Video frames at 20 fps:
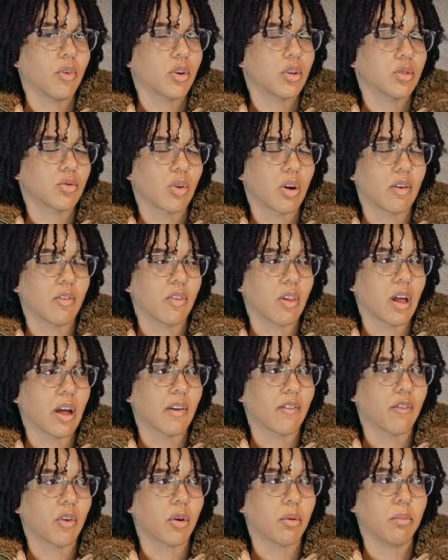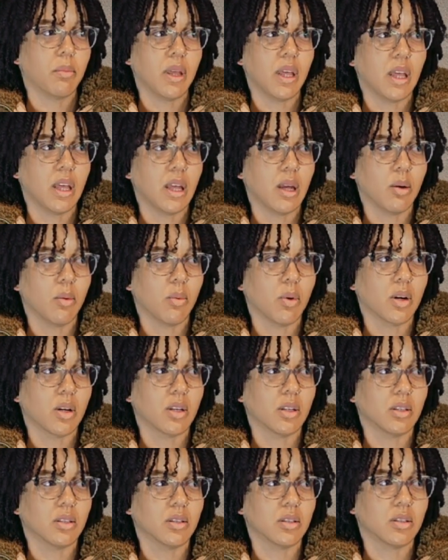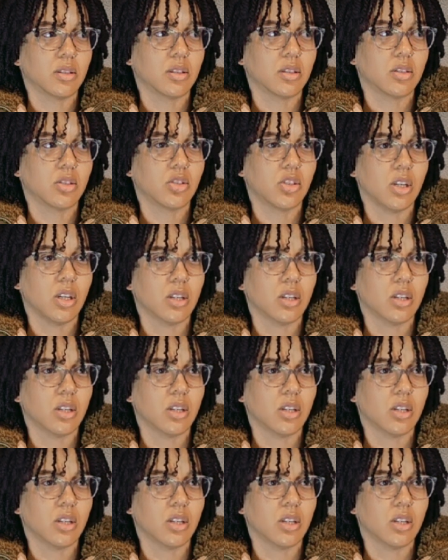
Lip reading: first red flag for me was